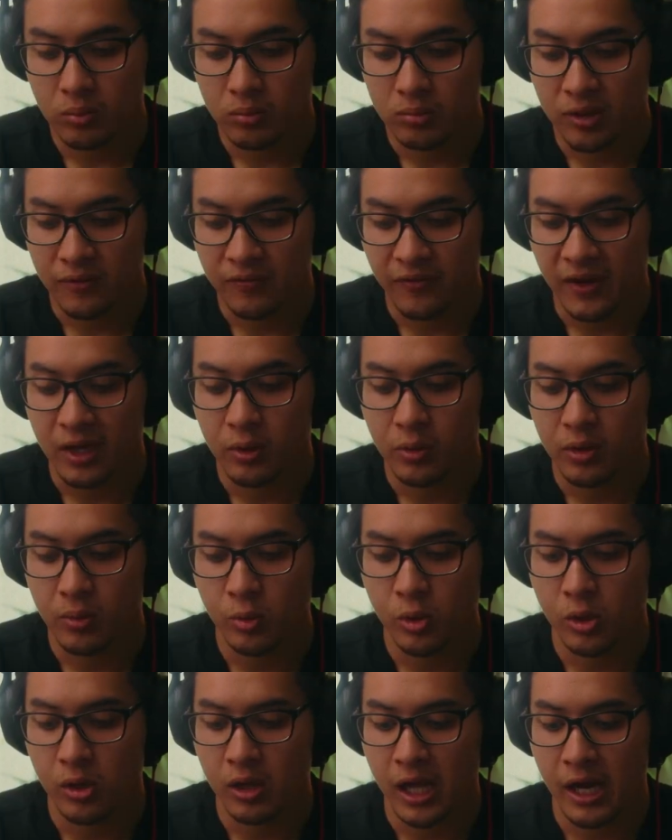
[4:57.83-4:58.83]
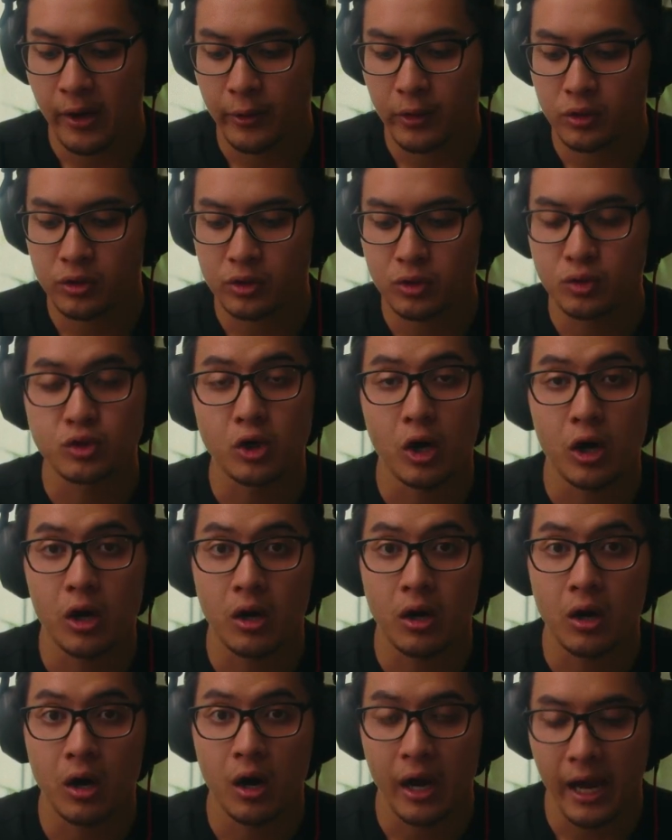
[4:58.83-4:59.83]
The fan grip will allow you to
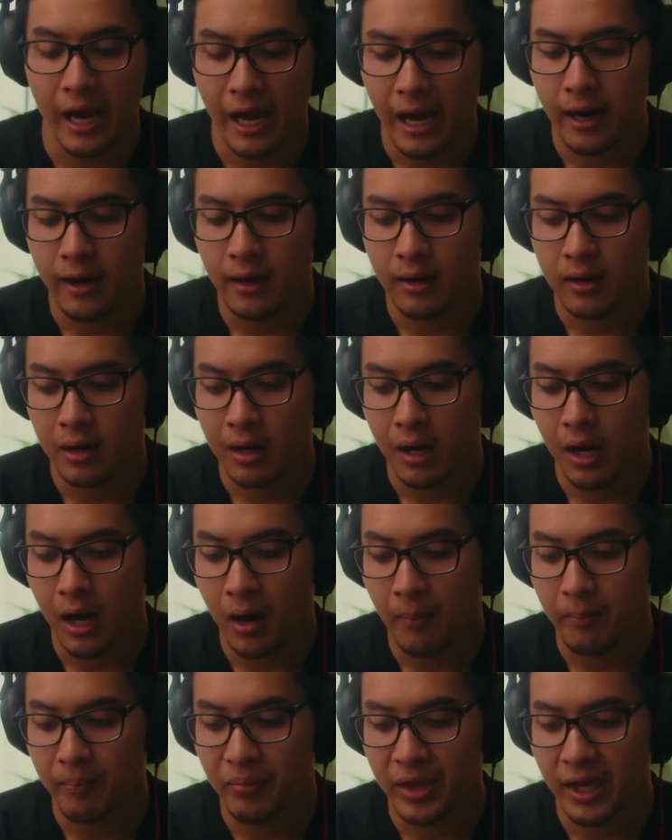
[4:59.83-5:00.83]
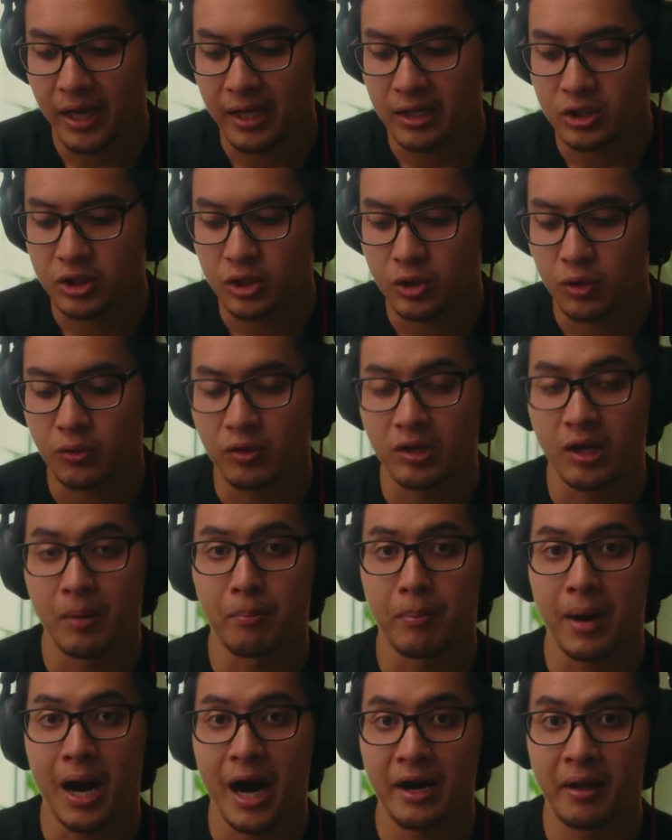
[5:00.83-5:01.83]
draw air up into the
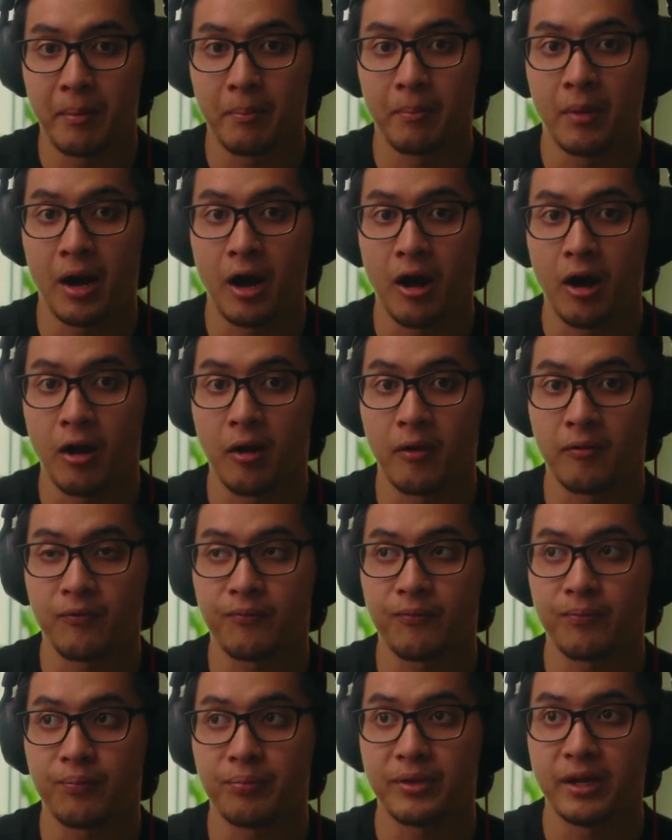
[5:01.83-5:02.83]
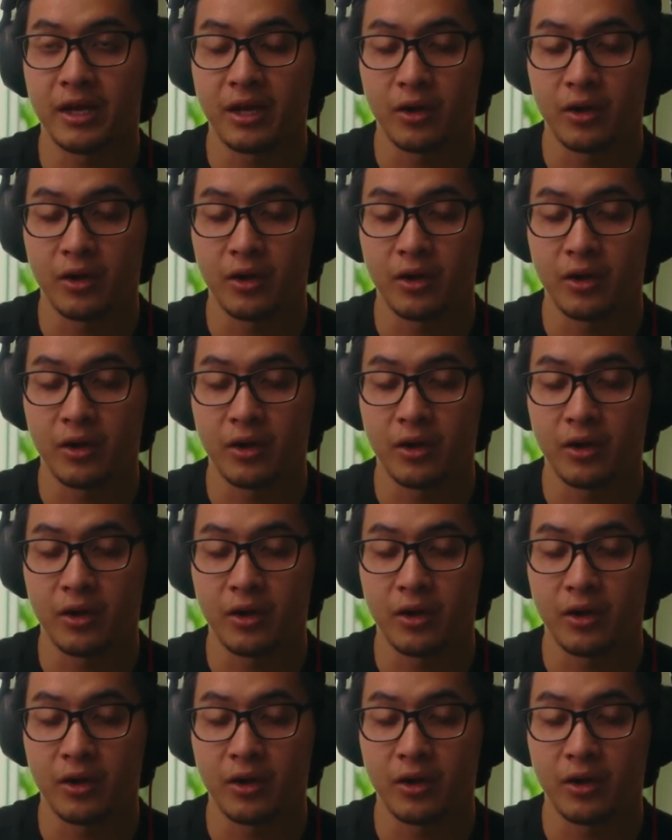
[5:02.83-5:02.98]
bottom of the